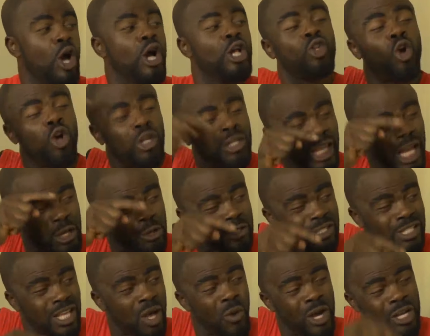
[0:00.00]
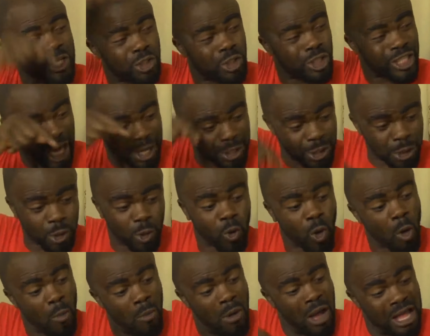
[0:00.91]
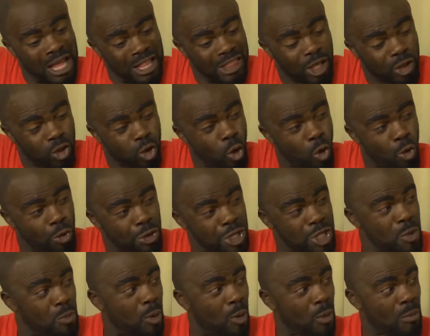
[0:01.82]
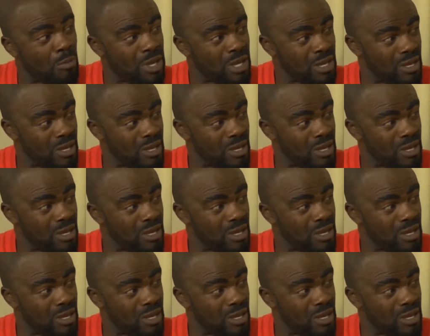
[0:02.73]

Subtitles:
No tell you say when she carry you come, they don't already born me.